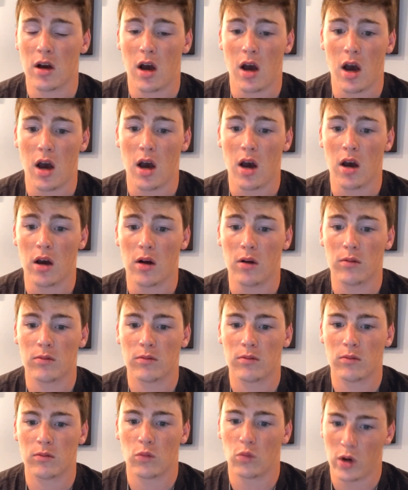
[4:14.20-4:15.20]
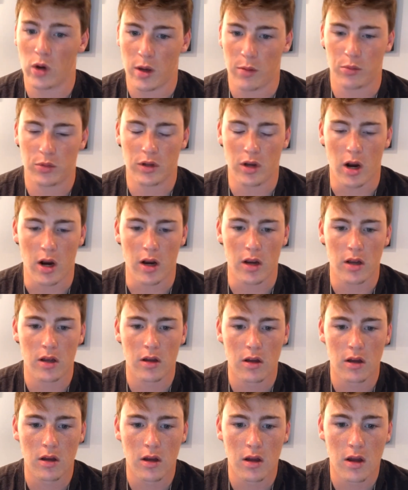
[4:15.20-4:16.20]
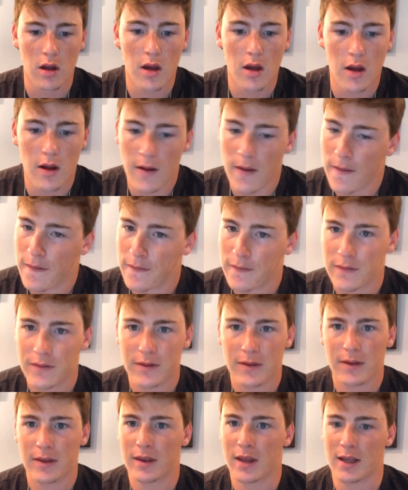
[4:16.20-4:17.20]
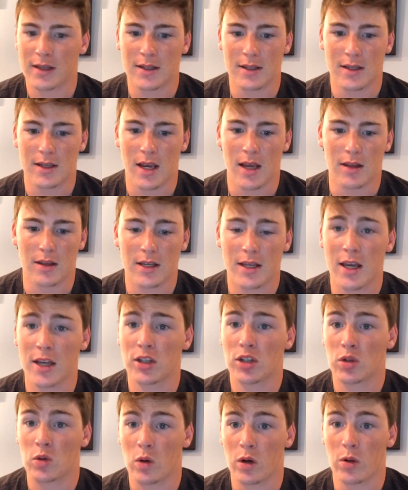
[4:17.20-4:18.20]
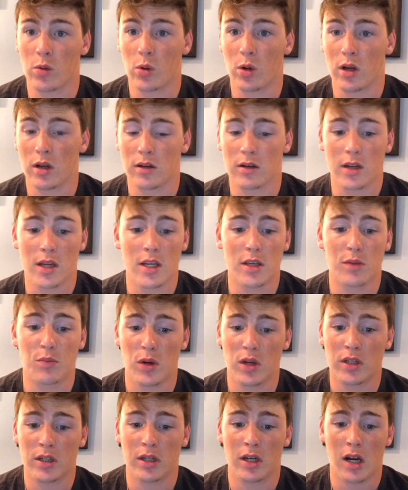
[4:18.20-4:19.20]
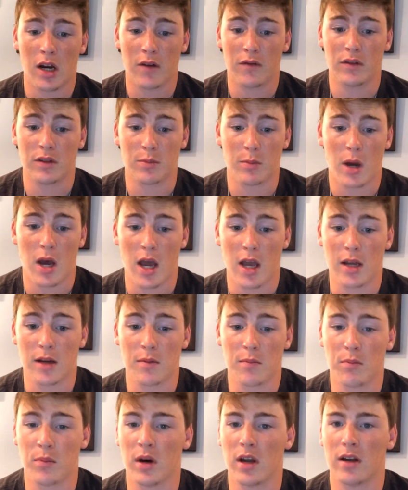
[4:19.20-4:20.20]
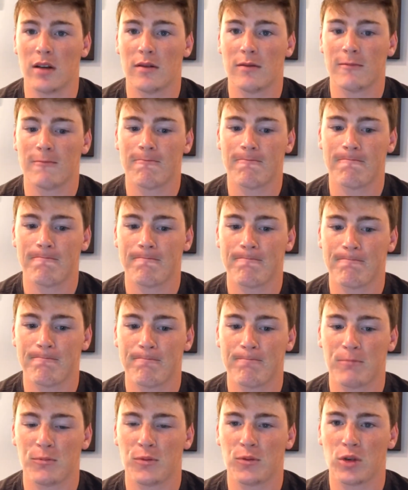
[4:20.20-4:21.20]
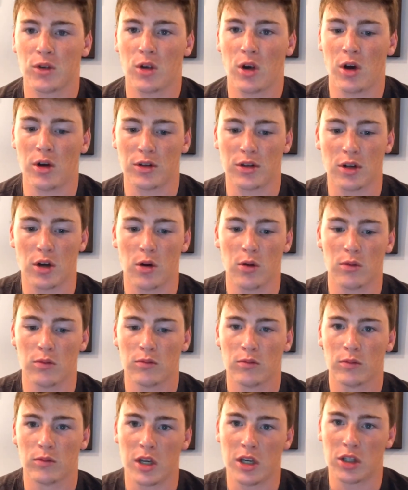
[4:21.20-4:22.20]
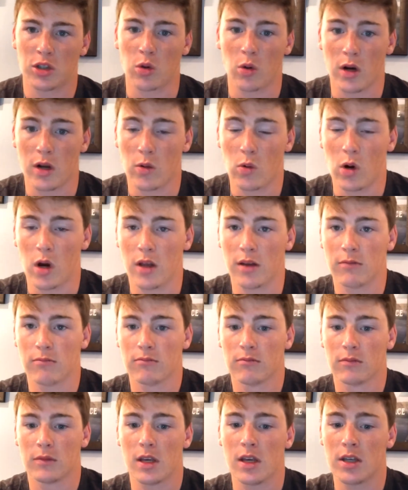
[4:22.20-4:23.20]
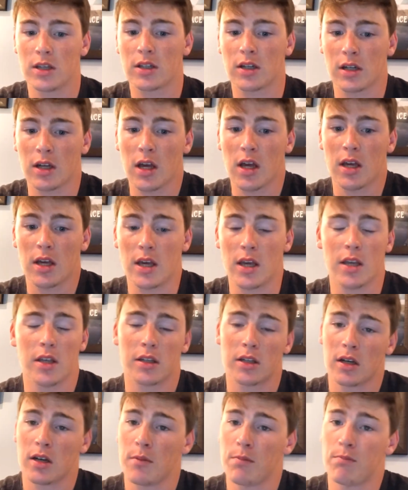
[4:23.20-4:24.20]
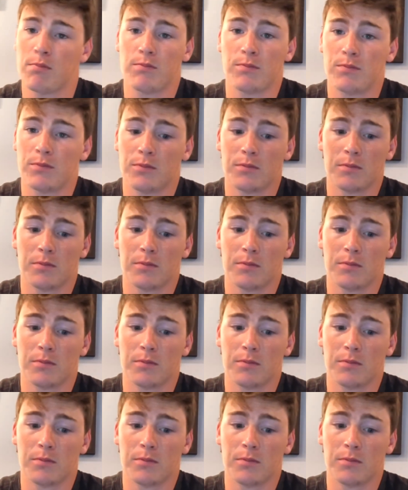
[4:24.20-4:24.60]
uh, whip, sorry. That's insane. The kid's 21. He's pitching out of his mind, but also he's 21. He's gonna he's gonna